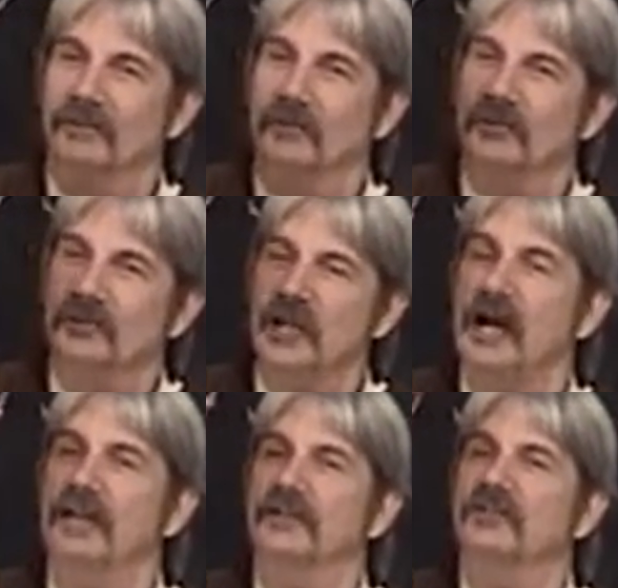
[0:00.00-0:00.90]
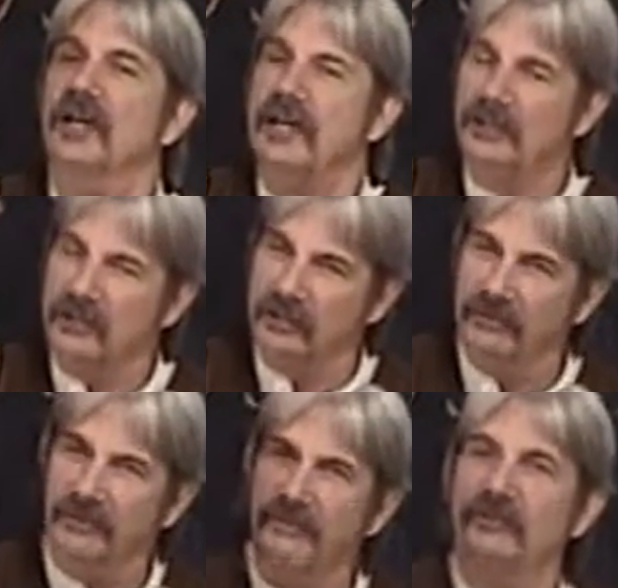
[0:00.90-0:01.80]
No, Scott, take
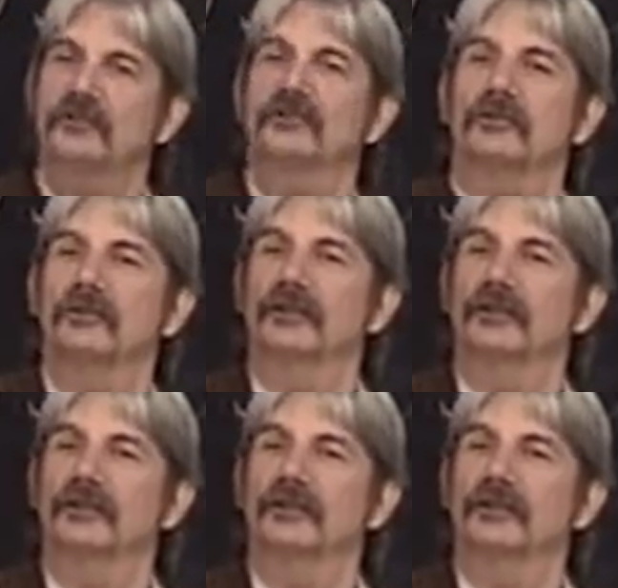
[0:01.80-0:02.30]
your official